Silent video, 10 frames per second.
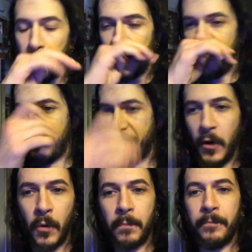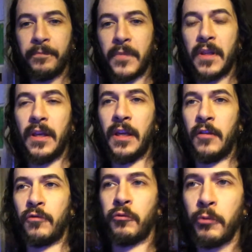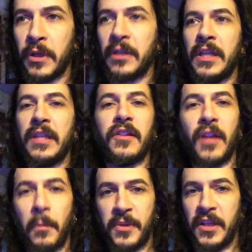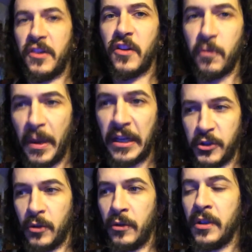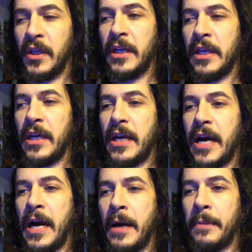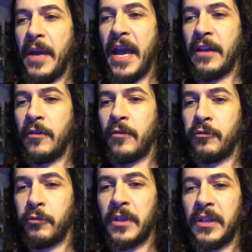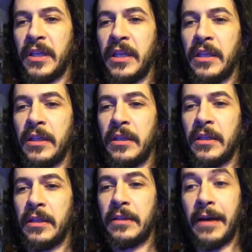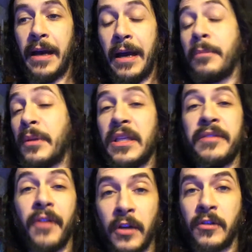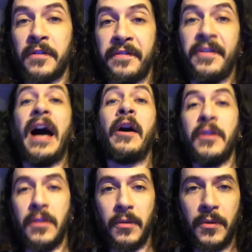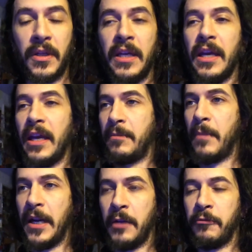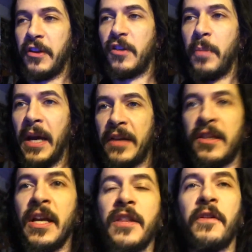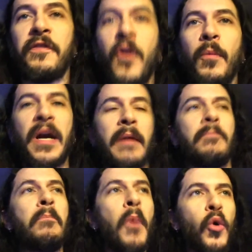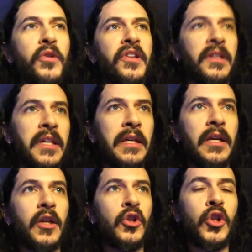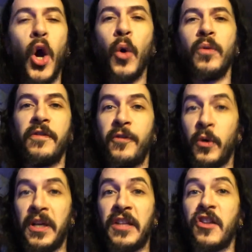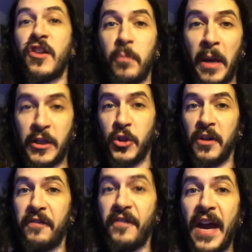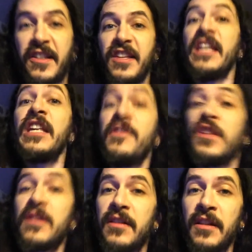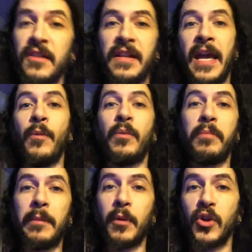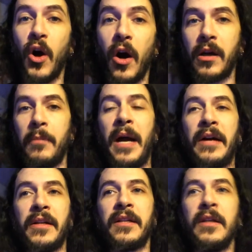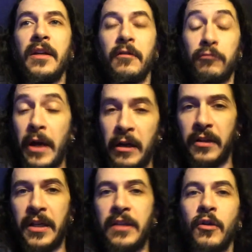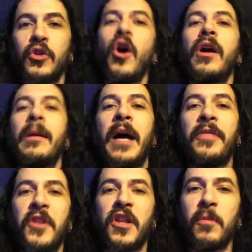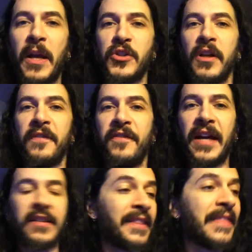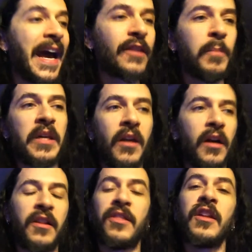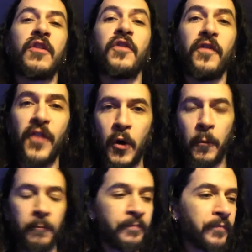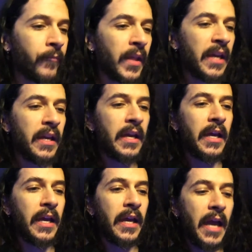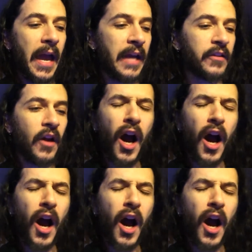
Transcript: The film is really something special, and really, I believe, undervalued in many respects. The film got mostly known for its special effects. Even to this day, when people talk about it, rarely, they'll talk about the special effects, and that's because this film has